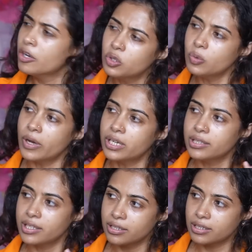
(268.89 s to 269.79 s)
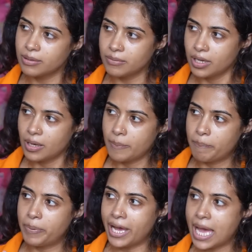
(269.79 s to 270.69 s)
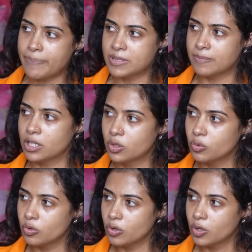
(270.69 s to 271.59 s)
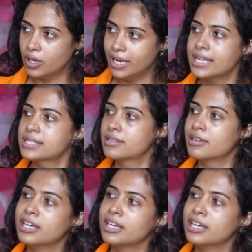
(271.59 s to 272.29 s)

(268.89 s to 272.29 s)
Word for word: do you worry that it can perhaps make you less